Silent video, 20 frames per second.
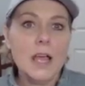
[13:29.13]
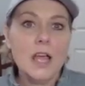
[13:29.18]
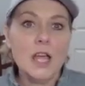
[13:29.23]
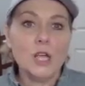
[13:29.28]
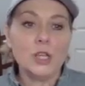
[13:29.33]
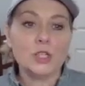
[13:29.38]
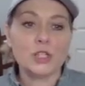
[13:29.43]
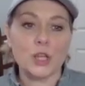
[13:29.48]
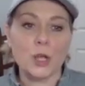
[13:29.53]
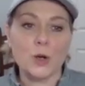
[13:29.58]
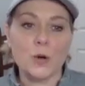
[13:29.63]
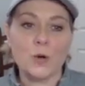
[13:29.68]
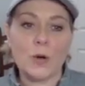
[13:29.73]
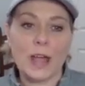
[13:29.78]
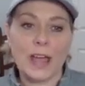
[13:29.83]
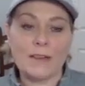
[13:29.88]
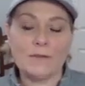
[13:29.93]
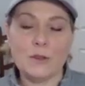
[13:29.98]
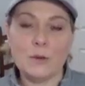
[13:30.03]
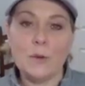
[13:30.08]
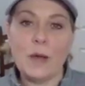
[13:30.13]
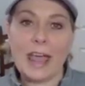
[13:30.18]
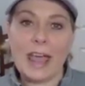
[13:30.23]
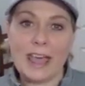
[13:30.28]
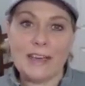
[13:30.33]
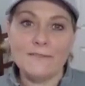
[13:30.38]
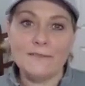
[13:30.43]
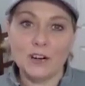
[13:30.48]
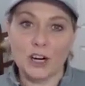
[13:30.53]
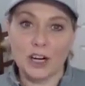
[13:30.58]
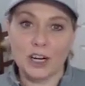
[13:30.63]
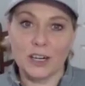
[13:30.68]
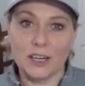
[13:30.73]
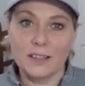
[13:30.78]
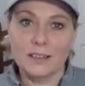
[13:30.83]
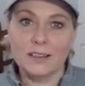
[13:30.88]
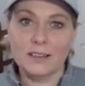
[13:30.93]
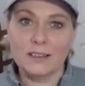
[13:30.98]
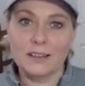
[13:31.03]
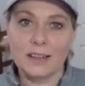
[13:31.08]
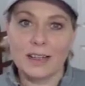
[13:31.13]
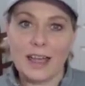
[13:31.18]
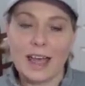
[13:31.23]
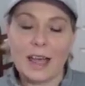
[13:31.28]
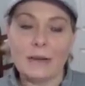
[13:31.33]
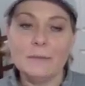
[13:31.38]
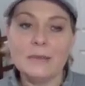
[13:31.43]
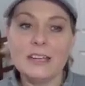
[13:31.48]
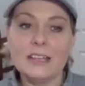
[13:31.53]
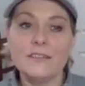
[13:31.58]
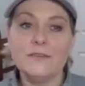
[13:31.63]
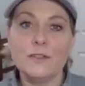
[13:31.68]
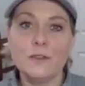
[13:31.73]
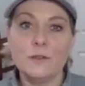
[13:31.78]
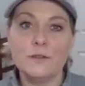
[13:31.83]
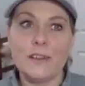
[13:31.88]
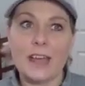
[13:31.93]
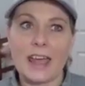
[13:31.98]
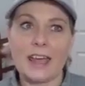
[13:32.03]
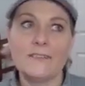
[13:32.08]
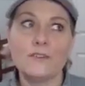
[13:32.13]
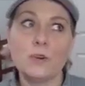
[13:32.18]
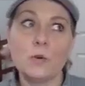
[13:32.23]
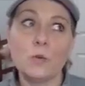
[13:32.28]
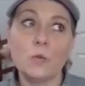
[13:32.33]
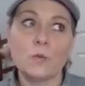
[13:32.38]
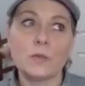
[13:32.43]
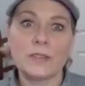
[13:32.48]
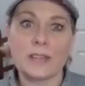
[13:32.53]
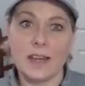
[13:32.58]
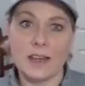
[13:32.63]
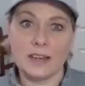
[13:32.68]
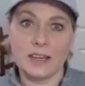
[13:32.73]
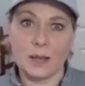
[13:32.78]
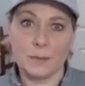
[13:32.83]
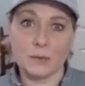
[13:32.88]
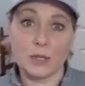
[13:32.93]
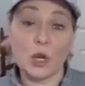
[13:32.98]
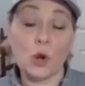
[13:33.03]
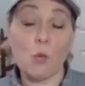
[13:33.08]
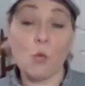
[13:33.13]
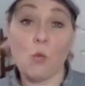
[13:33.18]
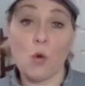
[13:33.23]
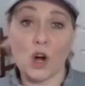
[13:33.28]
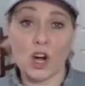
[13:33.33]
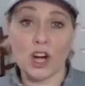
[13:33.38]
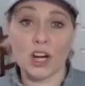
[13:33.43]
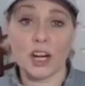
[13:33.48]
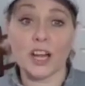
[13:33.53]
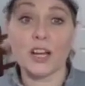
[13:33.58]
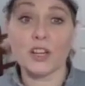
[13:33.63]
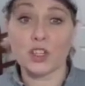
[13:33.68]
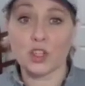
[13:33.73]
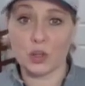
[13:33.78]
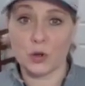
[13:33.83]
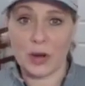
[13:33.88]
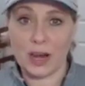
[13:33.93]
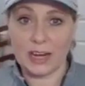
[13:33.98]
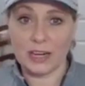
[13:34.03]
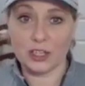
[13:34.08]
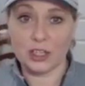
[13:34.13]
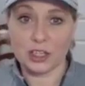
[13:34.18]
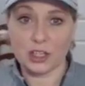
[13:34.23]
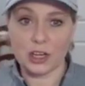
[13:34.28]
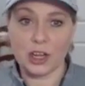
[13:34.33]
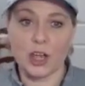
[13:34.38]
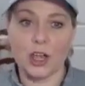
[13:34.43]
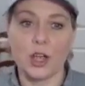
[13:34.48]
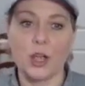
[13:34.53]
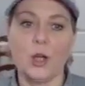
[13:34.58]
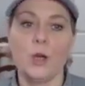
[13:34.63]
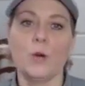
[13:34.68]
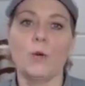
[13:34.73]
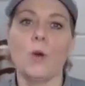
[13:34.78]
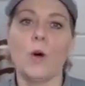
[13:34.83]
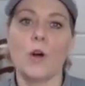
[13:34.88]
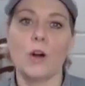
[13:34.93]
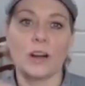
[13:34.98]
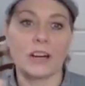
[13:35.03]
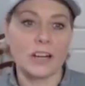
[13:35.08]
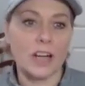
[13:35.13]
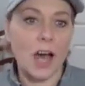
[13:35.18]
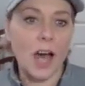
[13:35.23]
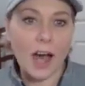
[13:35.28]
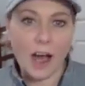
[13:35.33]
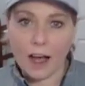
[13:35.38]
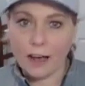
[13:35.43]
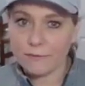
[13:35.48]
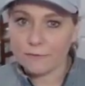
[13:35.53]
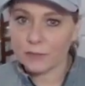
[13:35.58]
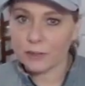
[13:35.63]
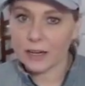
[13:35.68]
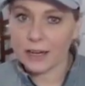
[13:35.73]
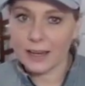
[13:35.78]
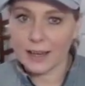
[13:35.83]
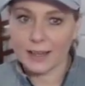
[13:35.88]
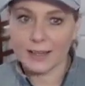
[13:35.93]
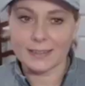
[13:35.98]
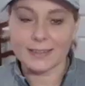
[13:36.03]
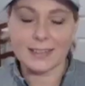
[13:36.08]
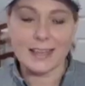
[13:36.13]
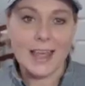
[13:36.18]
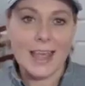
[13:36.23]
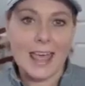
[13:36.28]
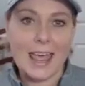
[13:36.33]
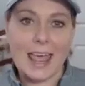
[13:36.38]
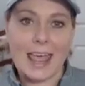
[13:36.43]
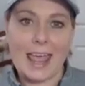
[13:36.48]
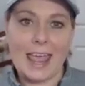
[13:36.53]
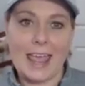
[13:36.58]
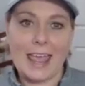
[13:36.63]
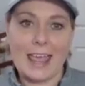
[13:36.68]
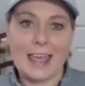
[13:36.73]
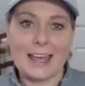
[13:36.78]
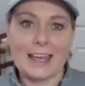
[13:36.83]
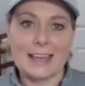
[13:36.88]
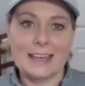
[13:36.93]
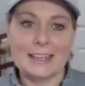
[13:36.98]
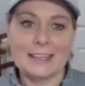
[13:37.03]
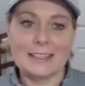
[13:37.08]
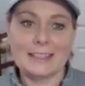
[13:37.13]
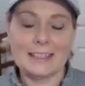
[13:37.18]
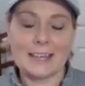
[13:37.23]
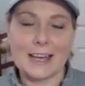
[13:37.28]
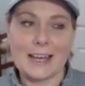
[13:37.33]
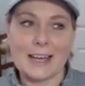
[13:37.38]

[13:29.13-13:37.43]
So how many of you have ever signed up to work a trade show or a conference, and